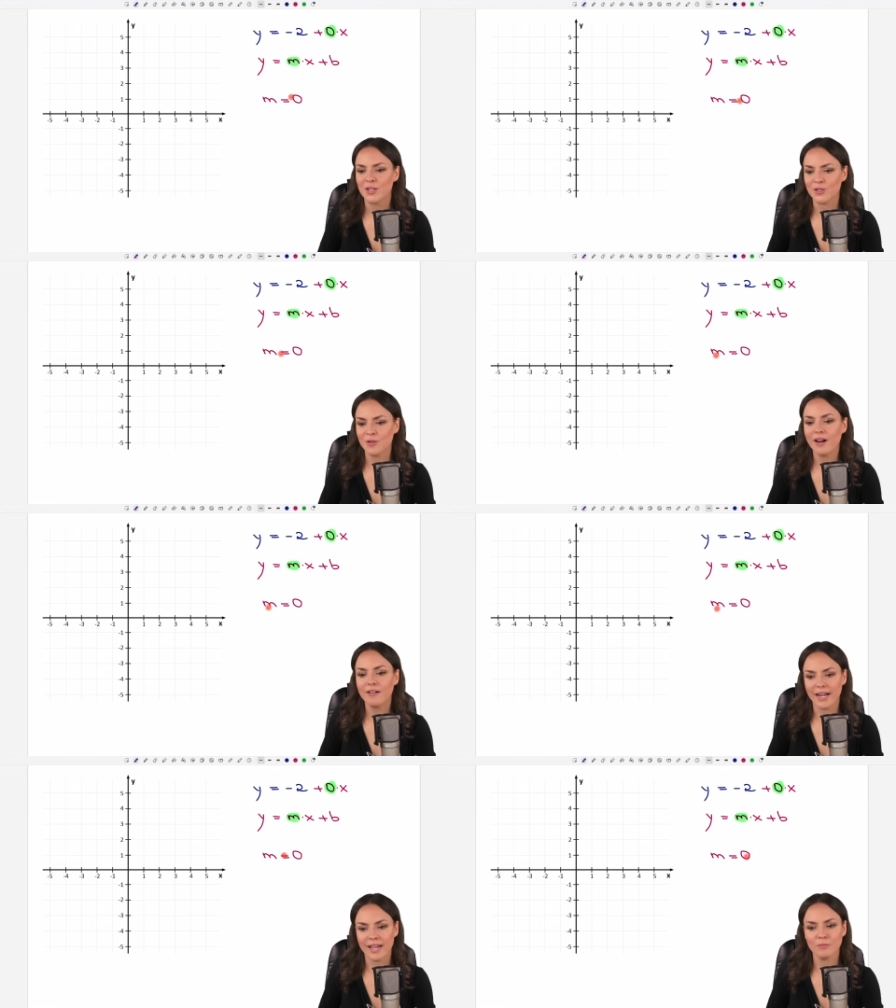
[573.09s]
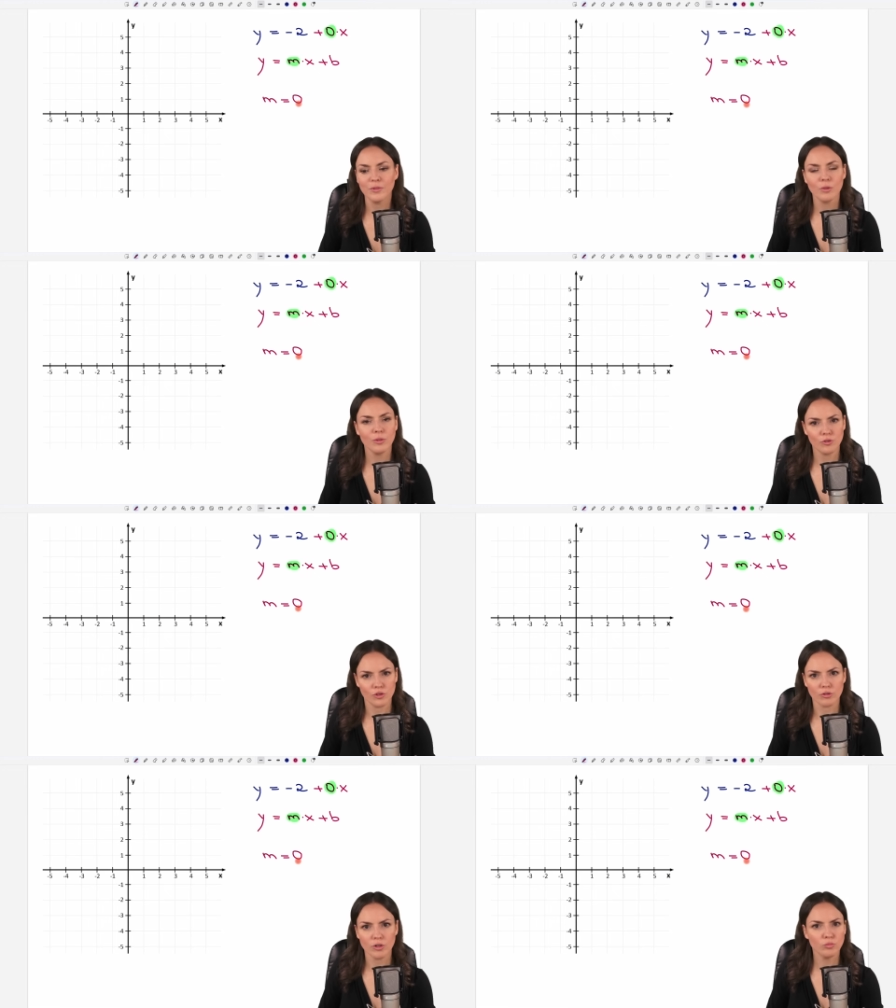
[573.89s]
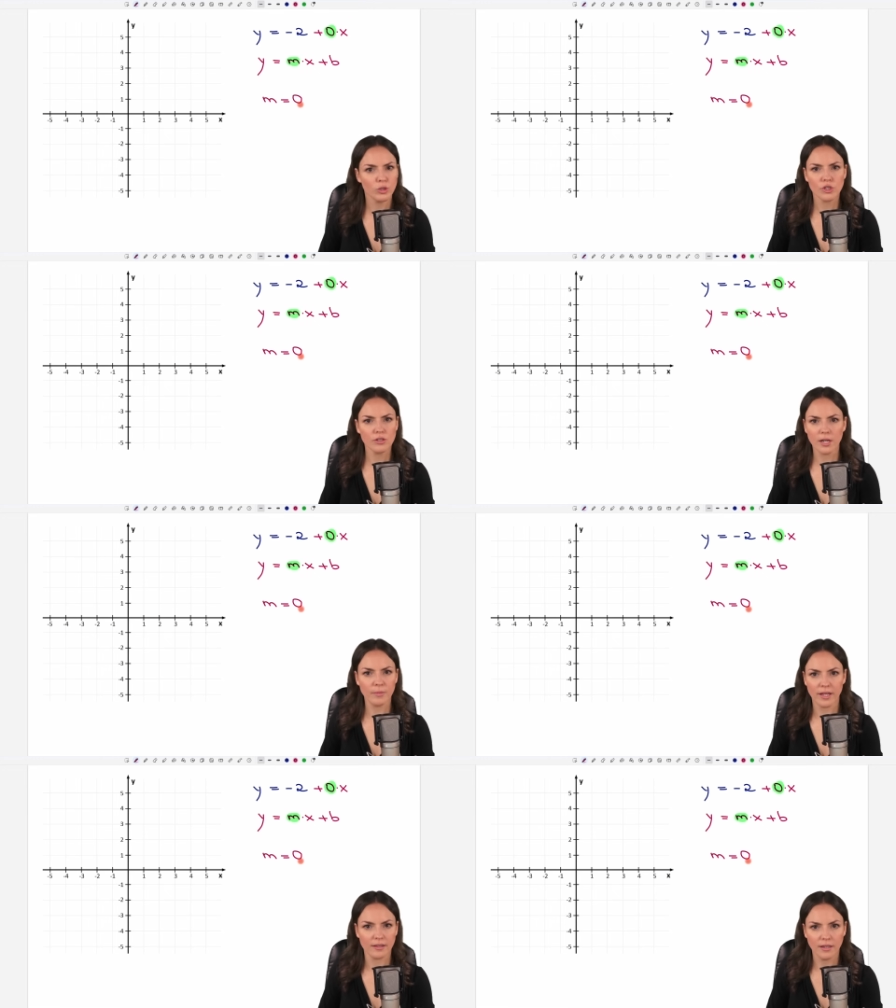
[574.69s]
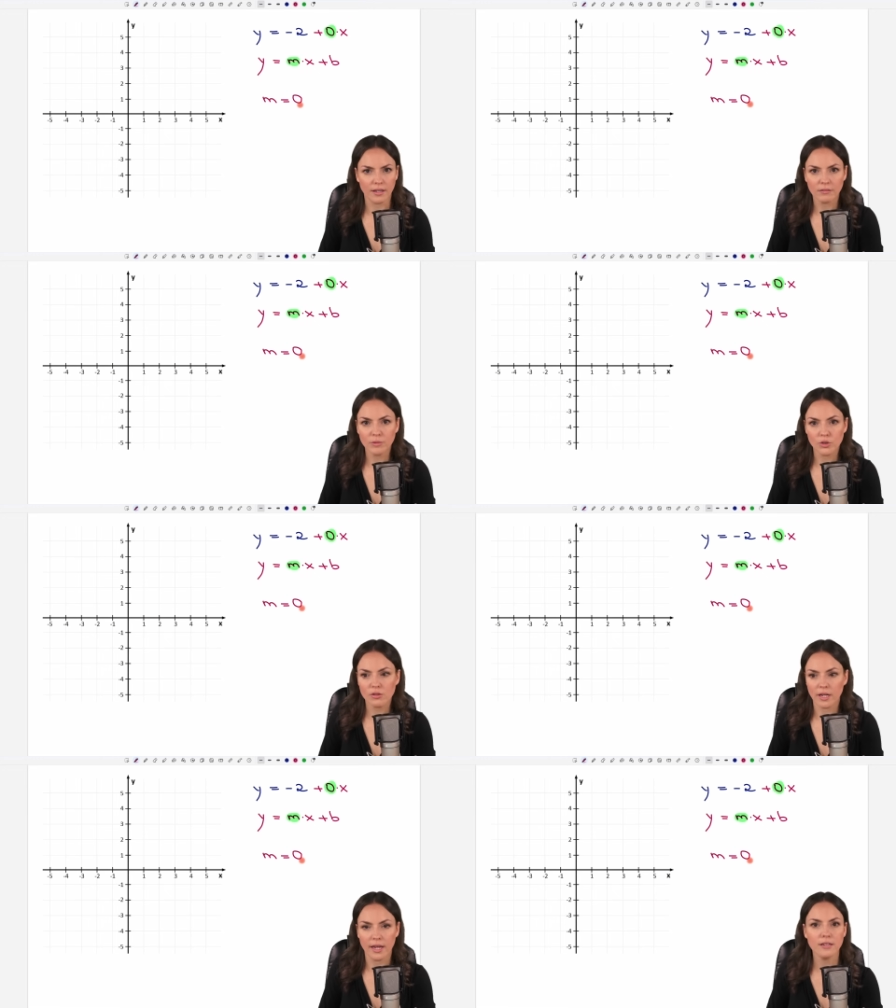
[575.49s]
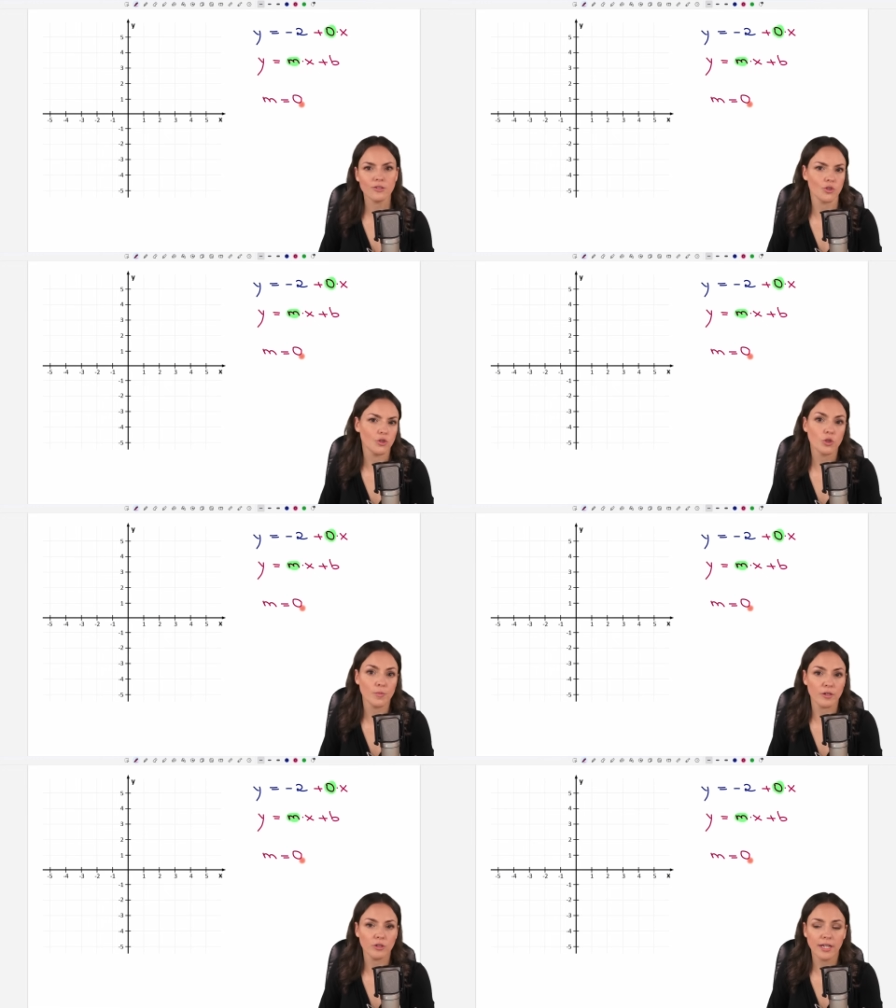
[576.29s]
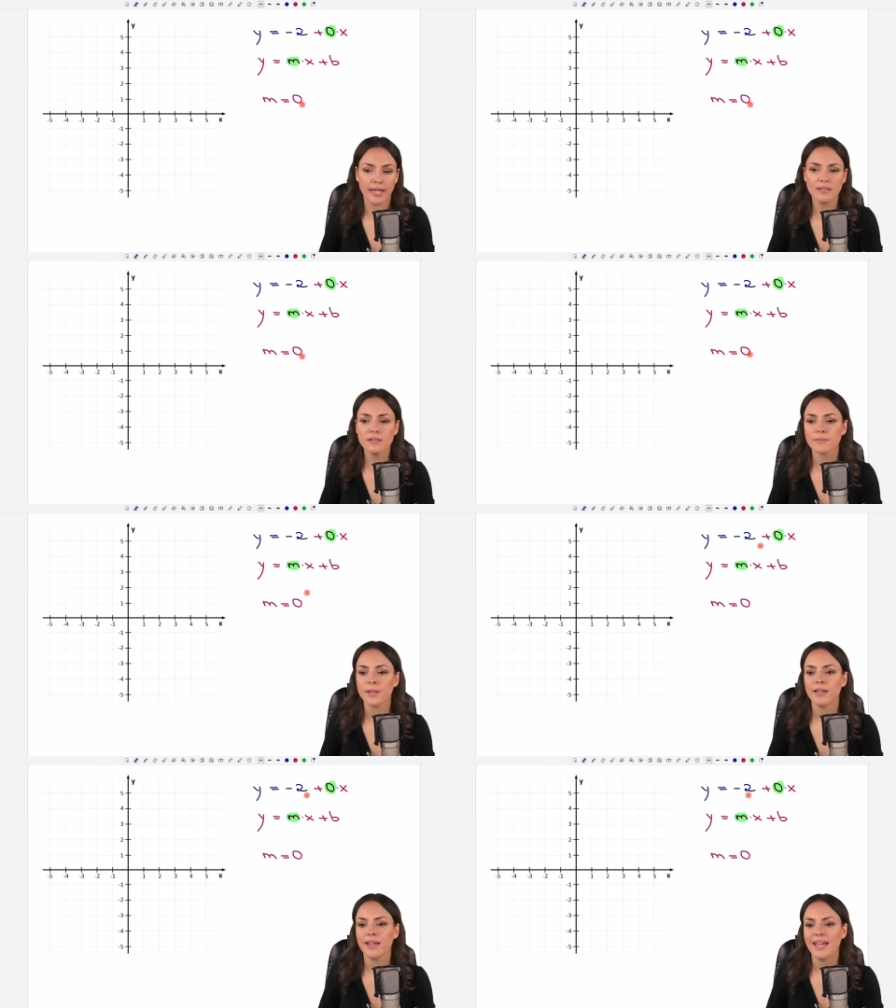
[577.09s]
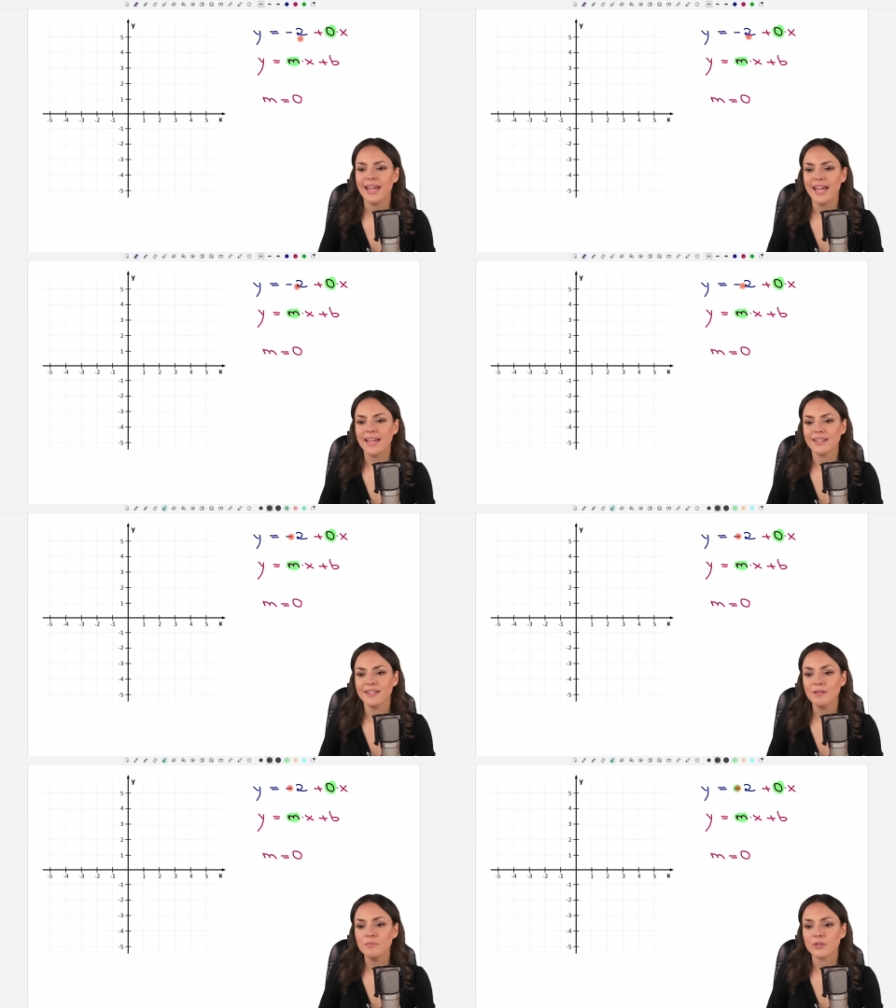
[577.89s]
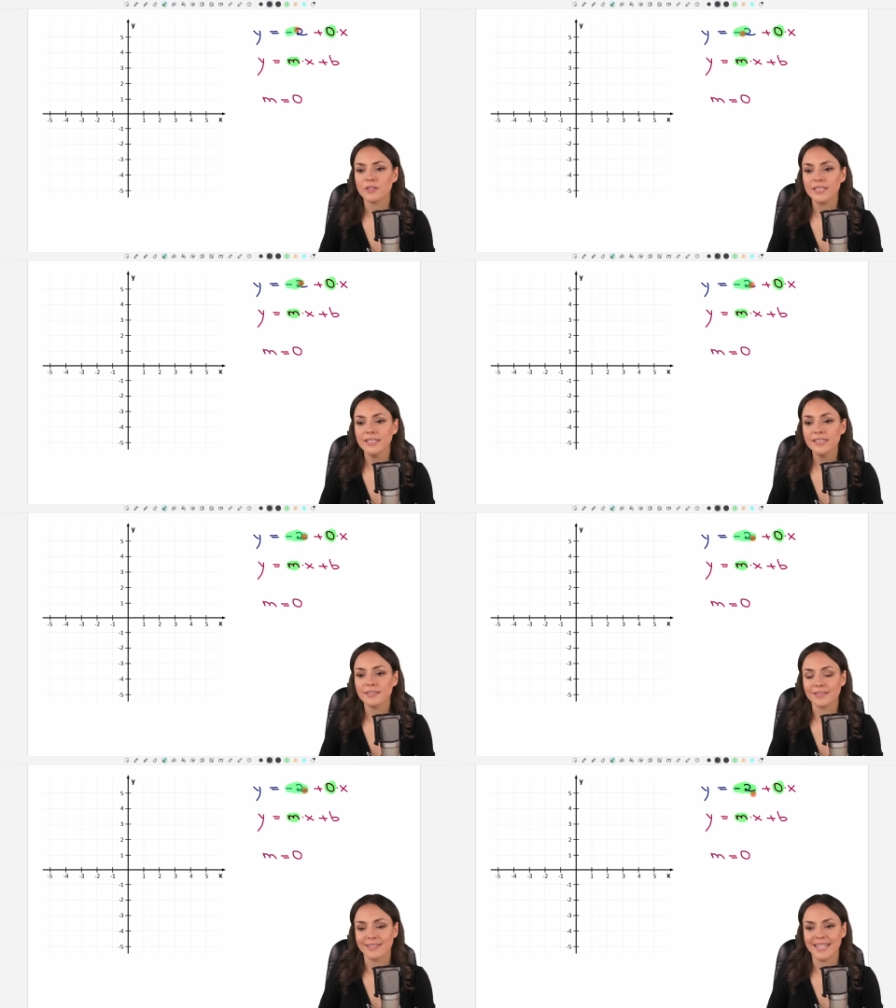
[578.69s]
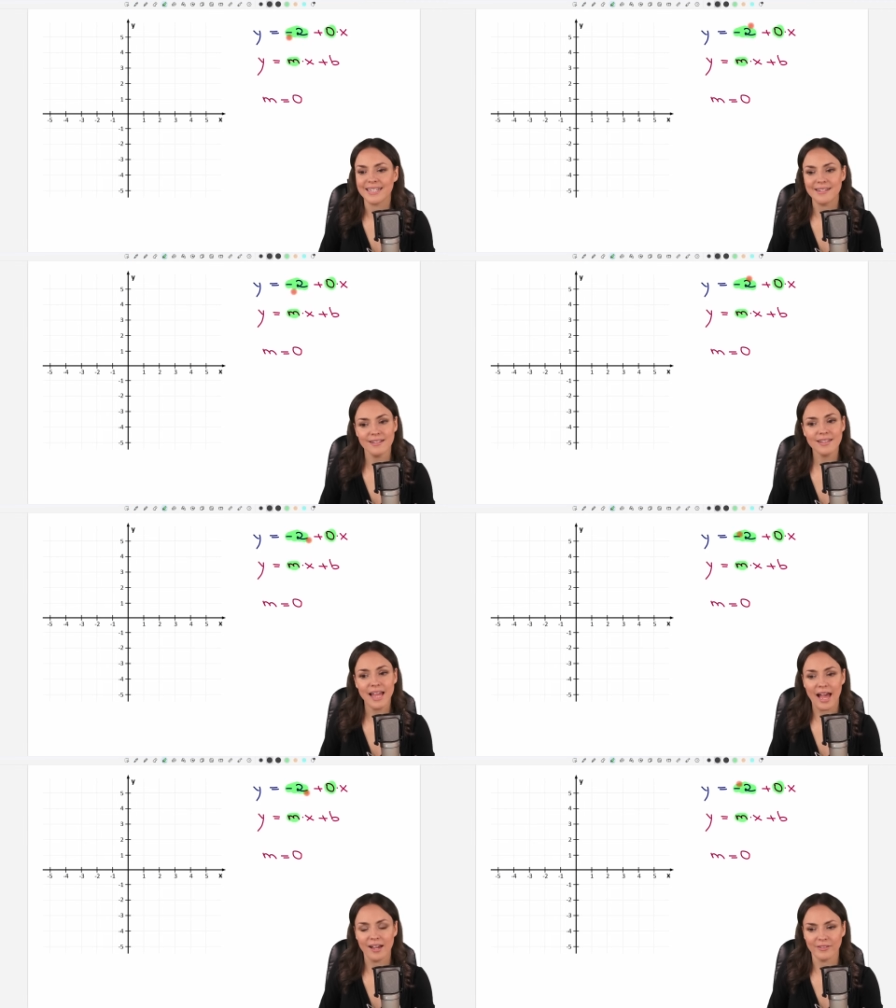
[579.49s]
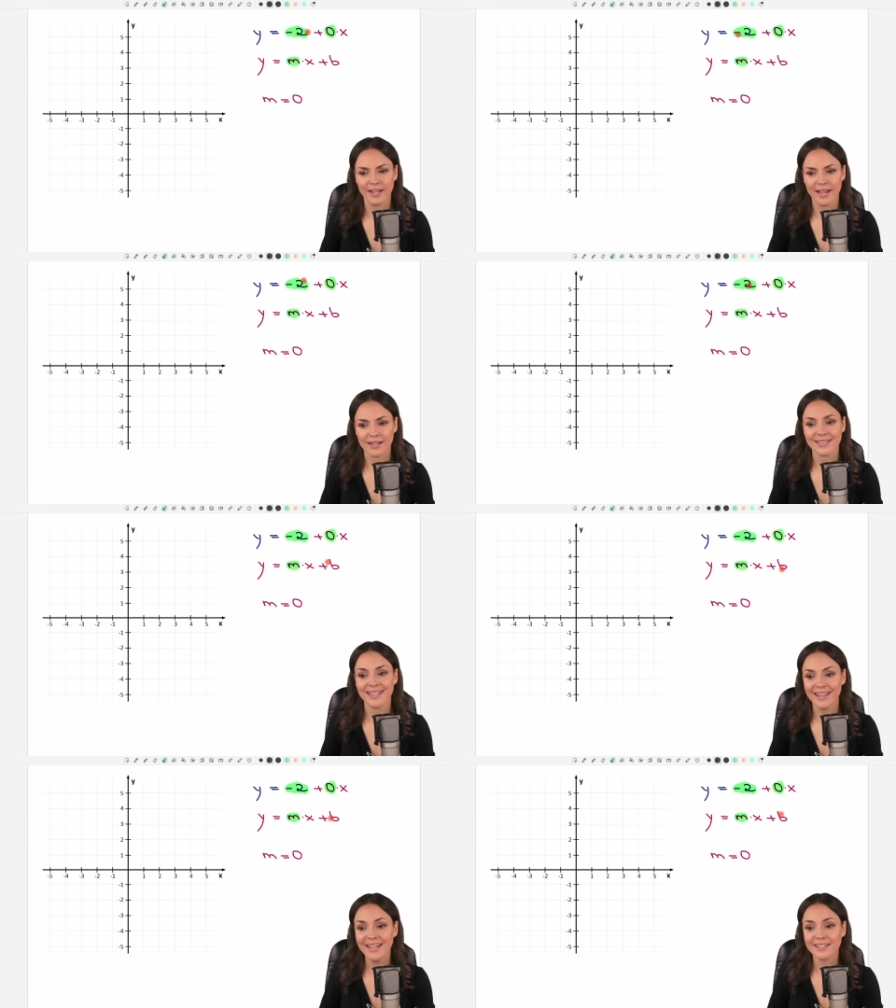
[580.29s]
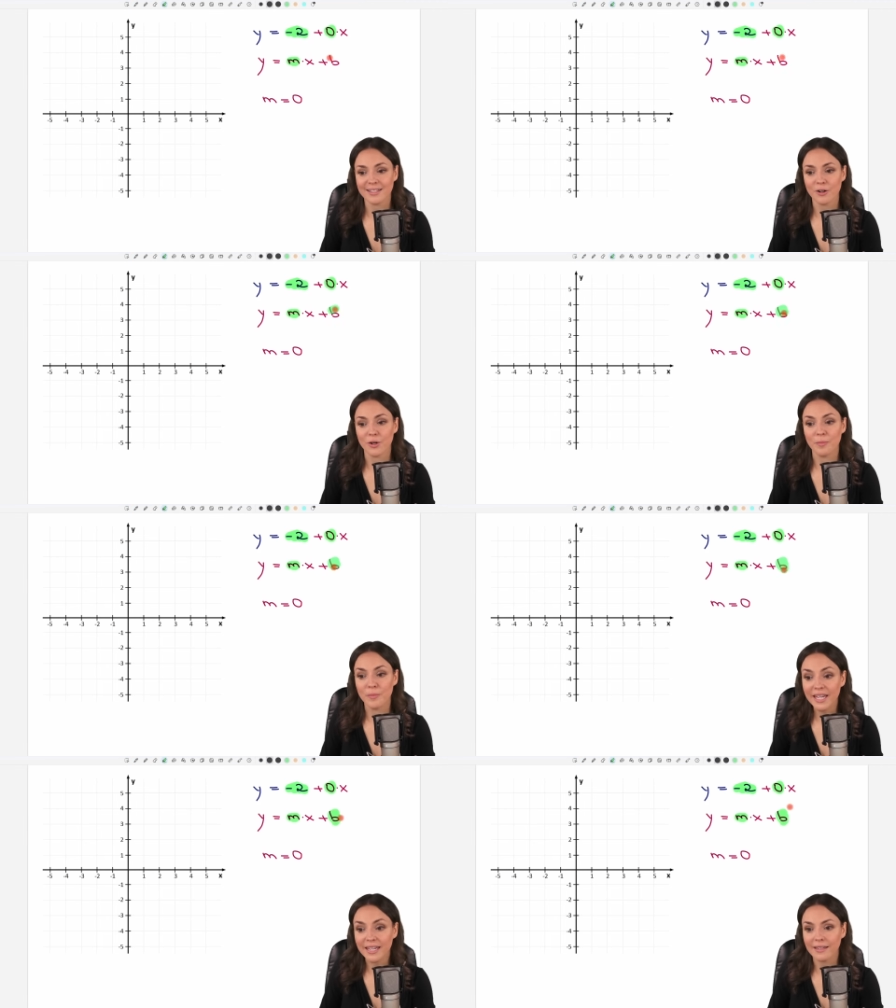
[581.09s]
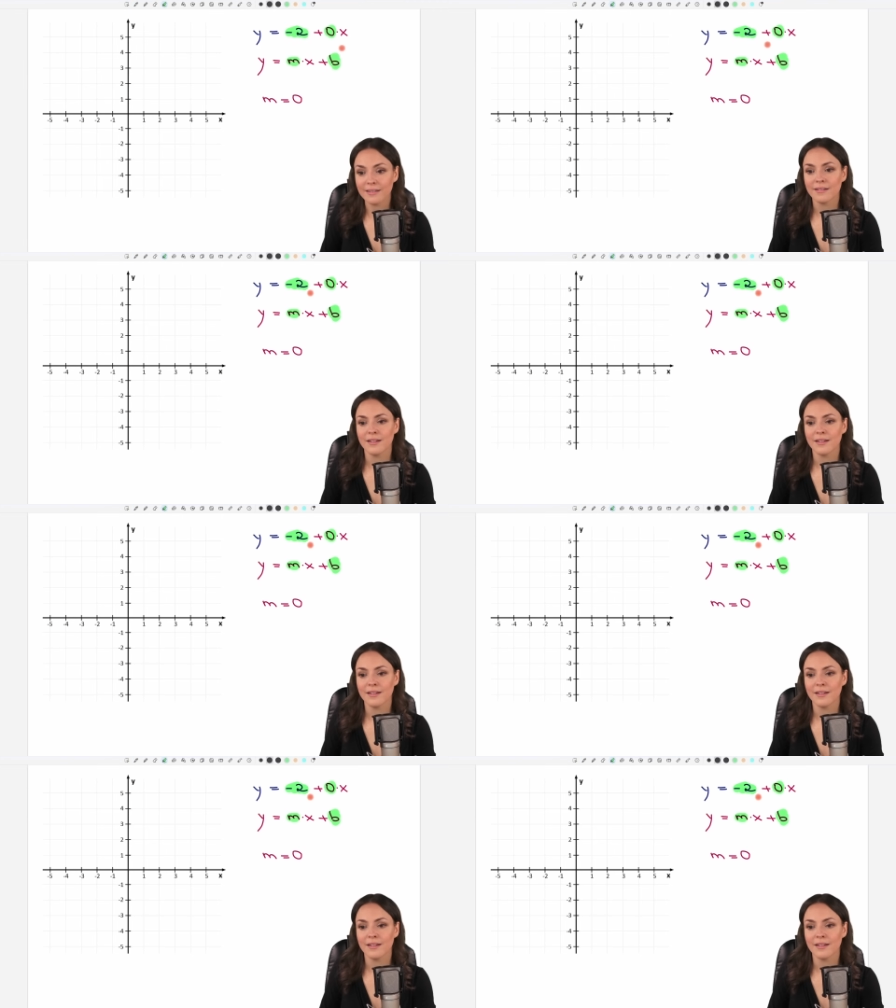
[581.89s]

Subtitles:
So our m equals 0, which is not a bad thing. It's okay, it's just a special case. And the number here that doesn't have an x, that is our b.